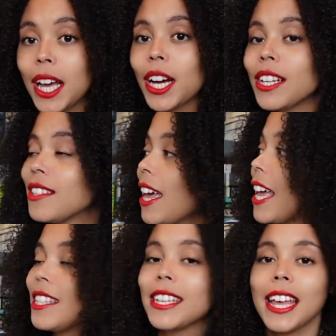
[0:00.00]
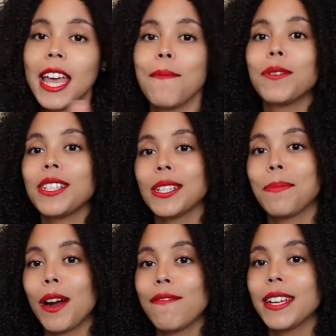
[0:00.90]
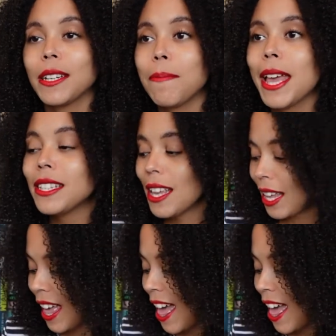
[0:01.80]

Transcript: because The Hating Game was just perfect, amazing.